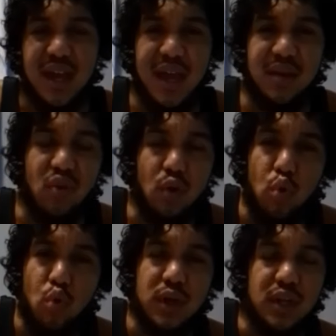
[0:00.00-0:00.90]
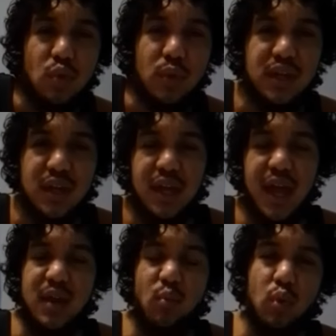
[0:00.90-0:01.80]
and recording you and,
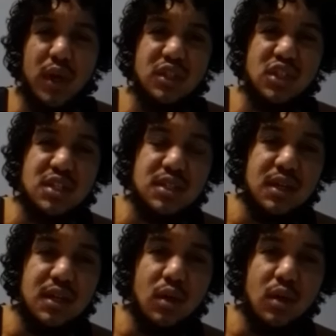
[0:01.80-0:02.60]
and, and just